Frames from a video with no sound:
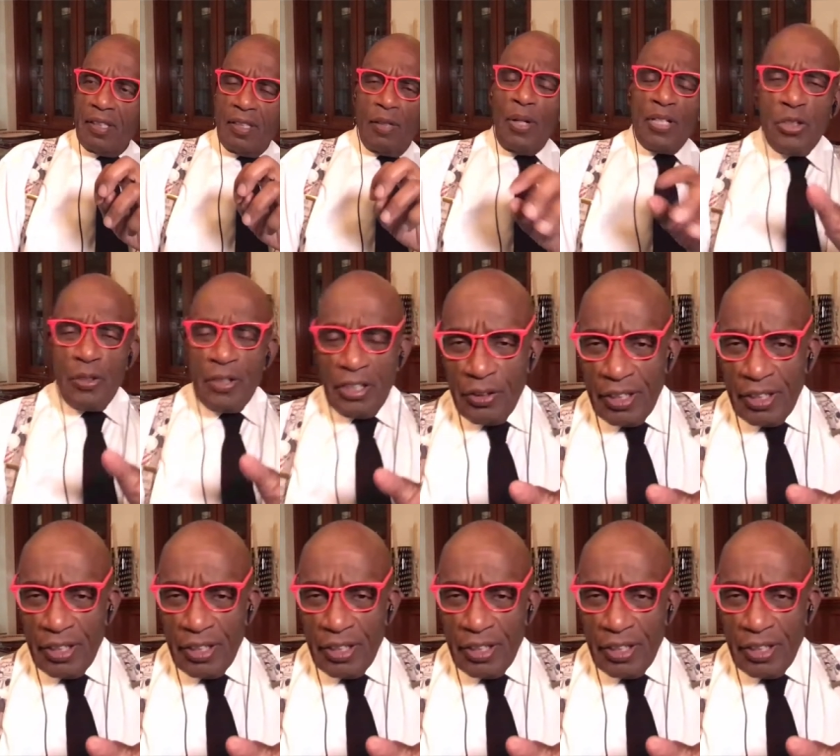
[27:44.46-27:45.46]
it wasn't
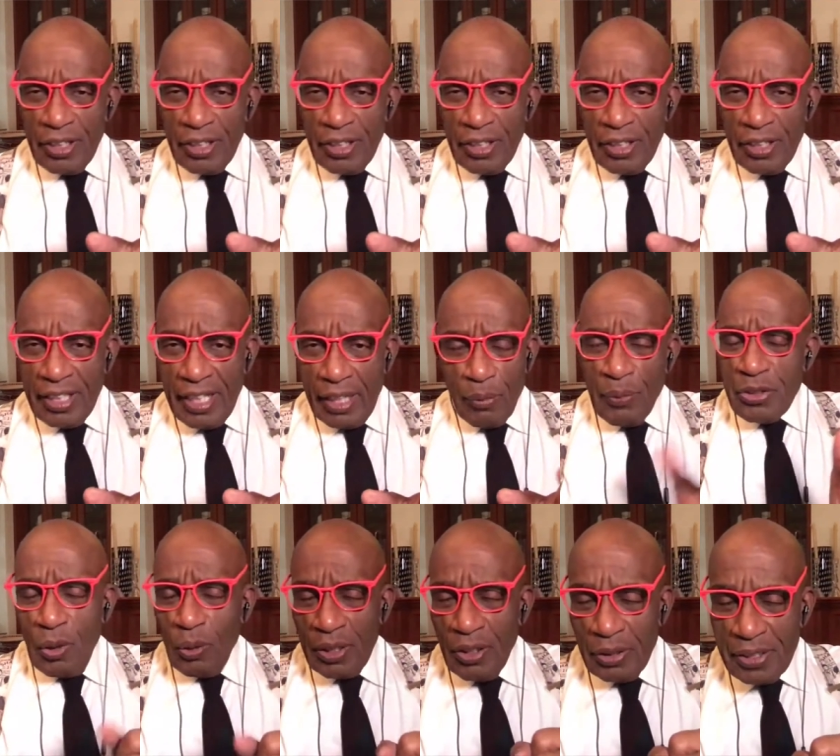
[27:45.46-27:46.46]
during a hurricane. We were just
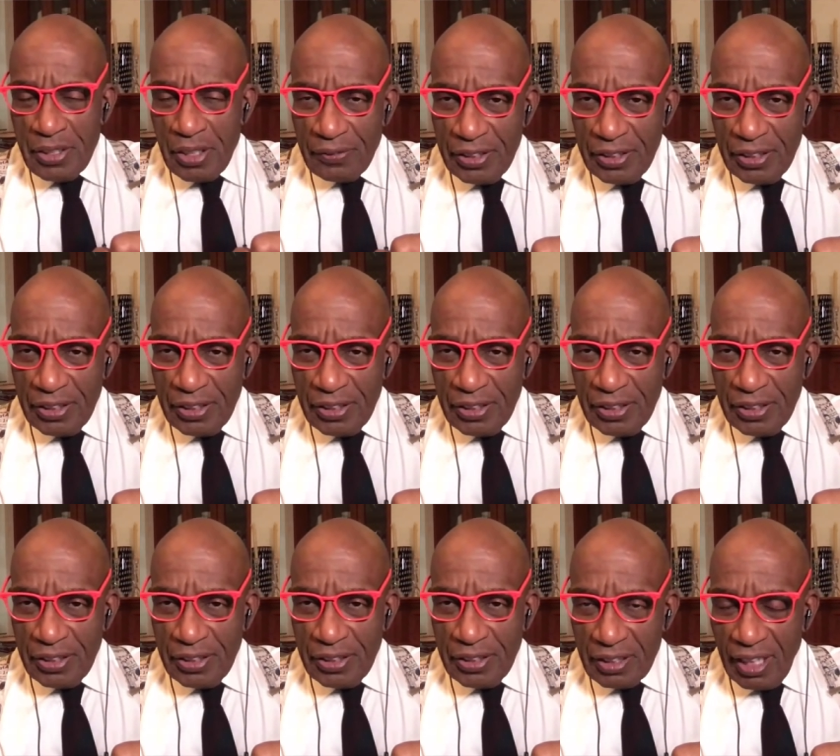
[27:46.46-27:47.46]
holding on to each other for
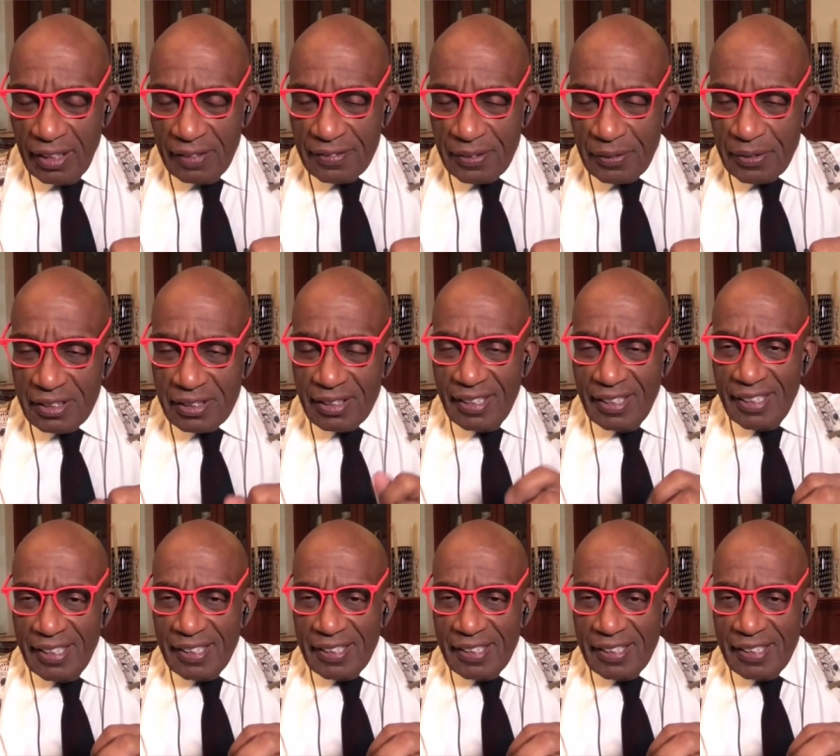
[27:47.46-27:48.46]
dear life. It was just,
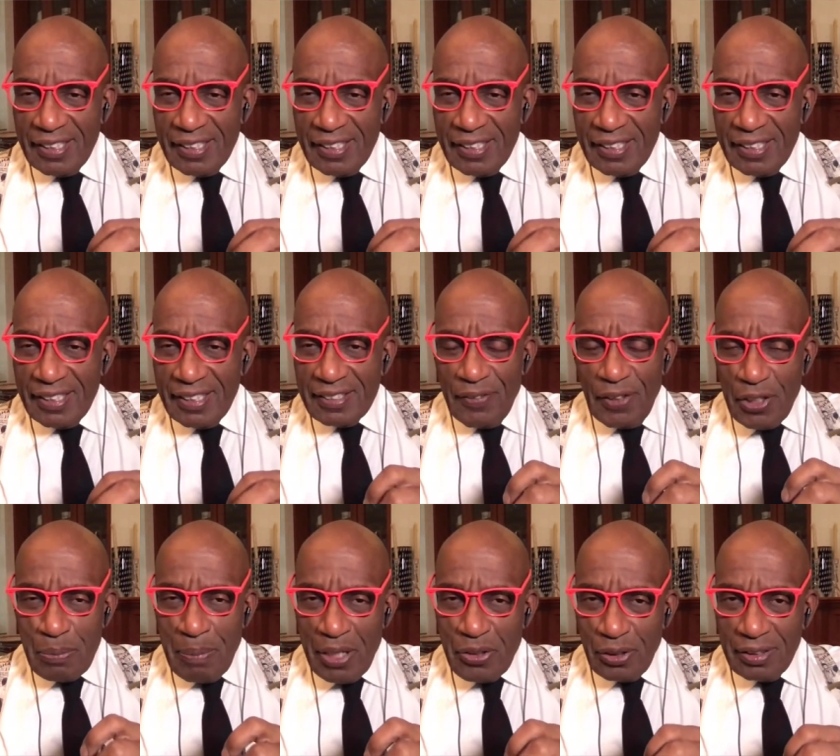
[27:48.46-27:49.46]
it's a
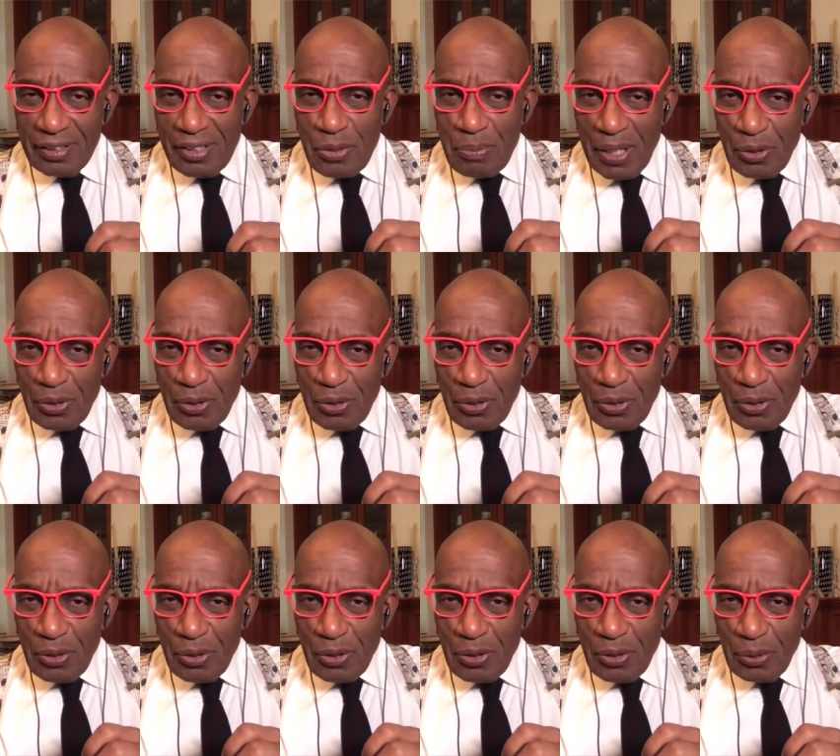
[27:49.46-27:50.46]
very special,
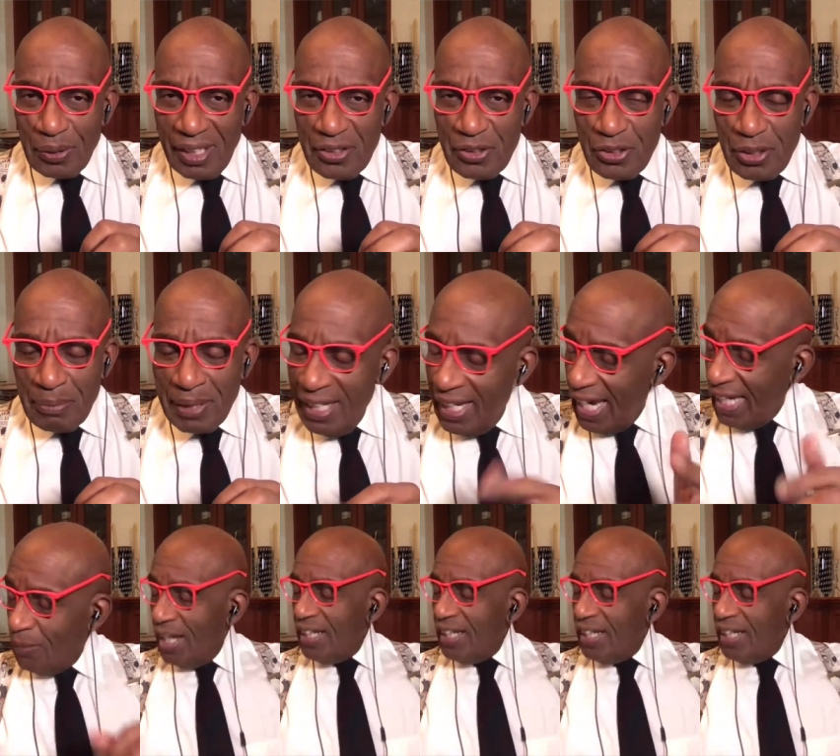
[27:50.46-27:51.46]
special relationship.
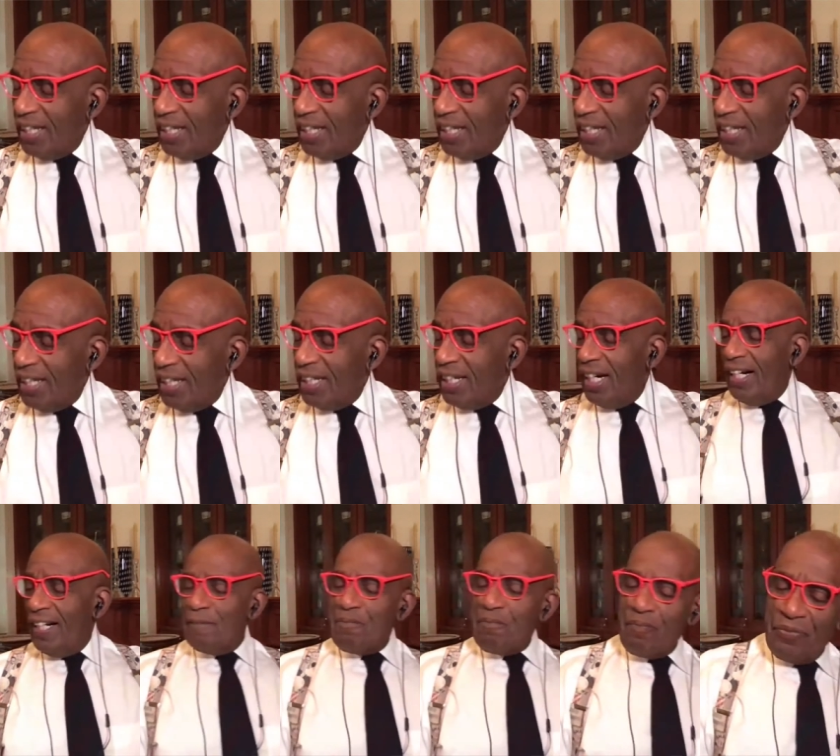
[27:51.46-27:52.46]
Anyway,
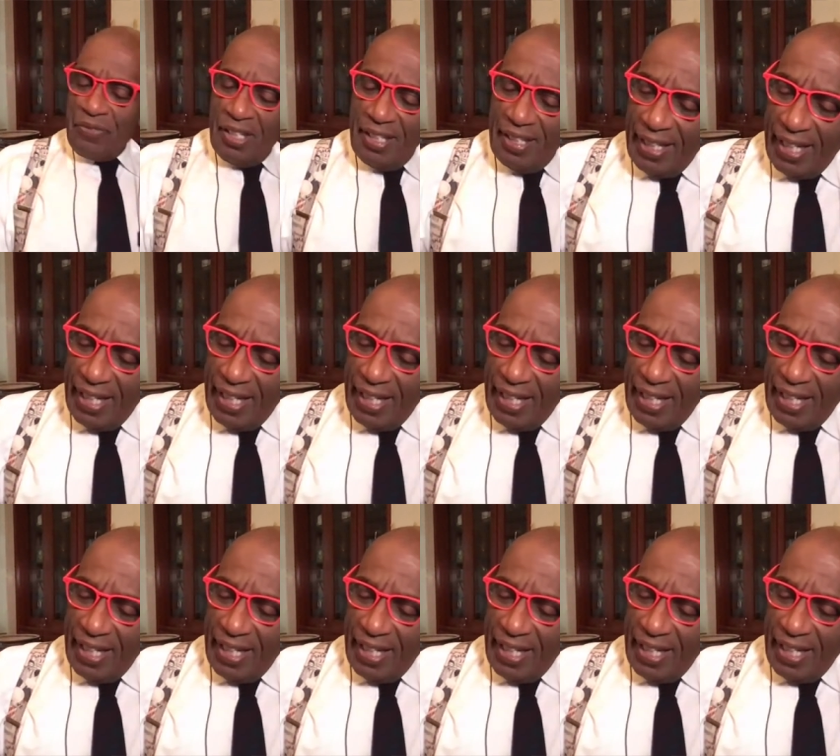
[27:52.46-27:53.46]
um,
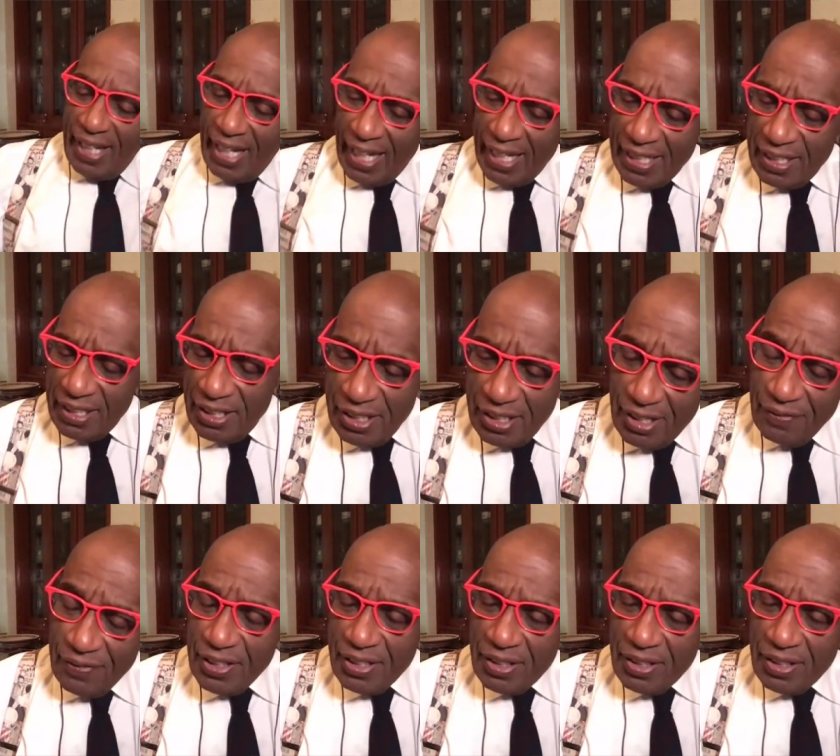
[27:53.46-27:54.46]
y- y-
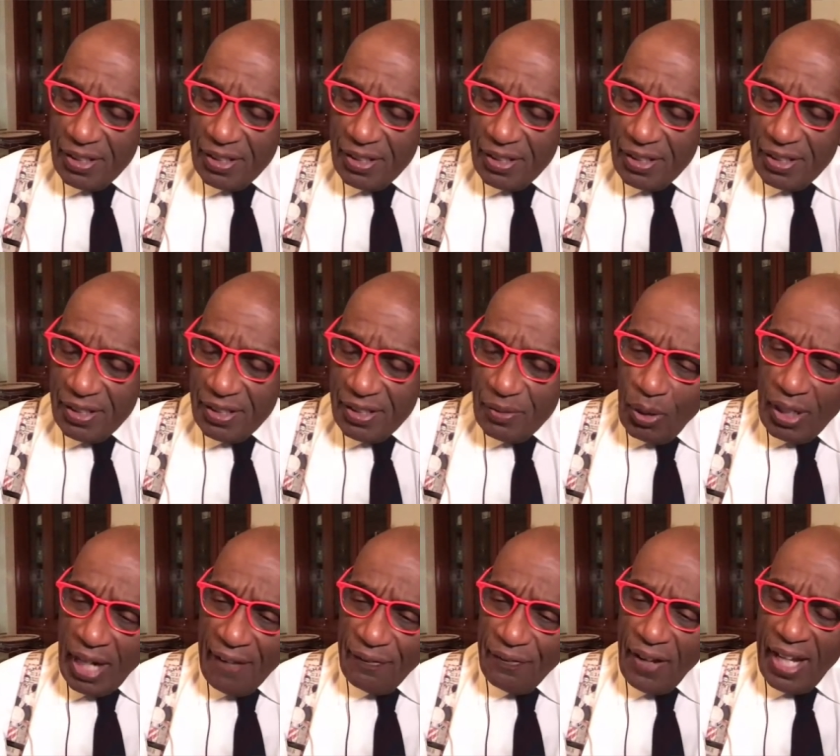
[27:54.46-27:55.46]
the, what I
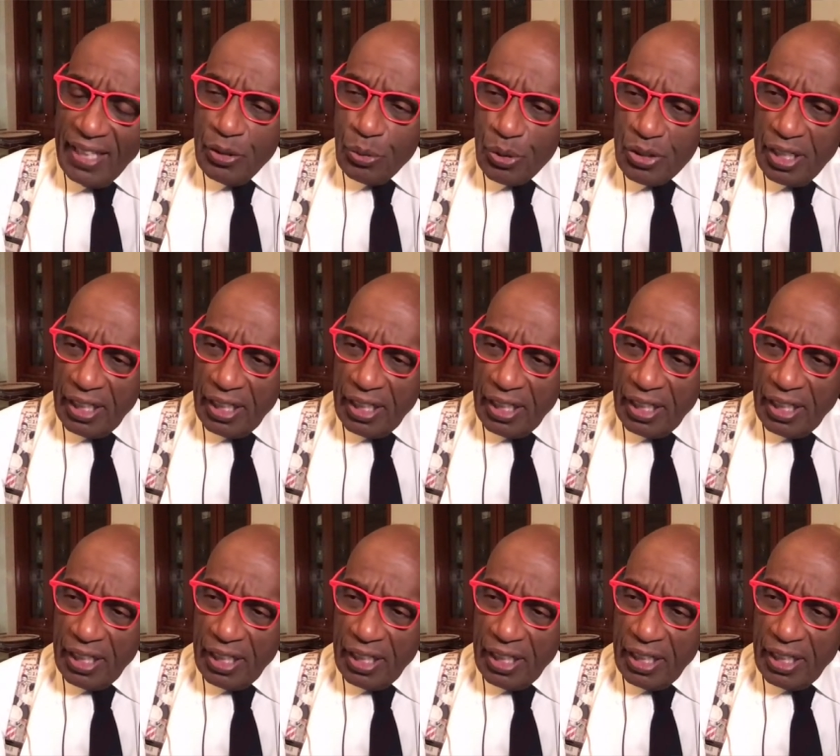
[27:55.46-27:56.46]
find interesting is
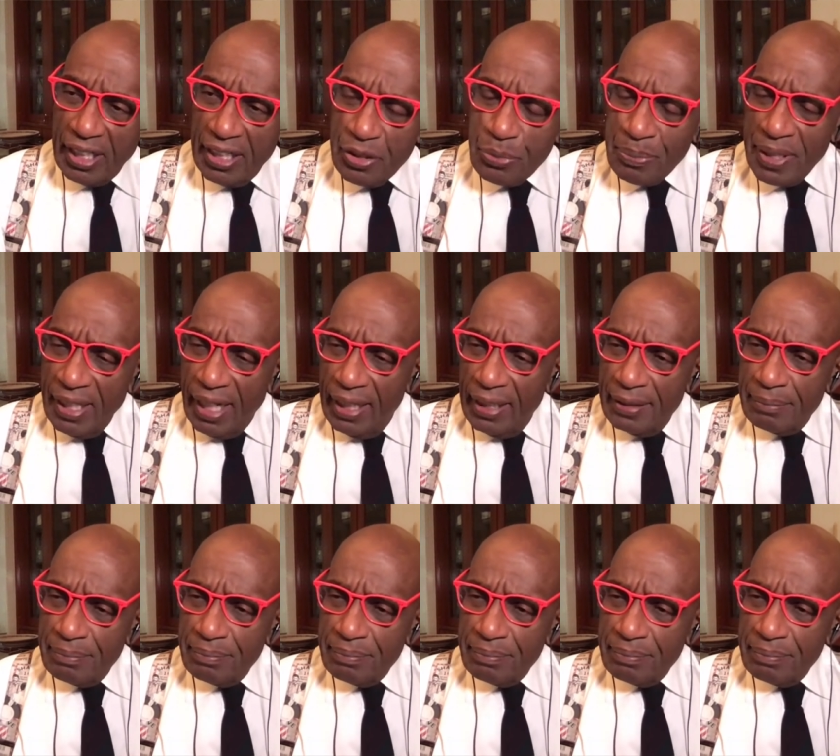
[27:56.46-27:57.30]
um,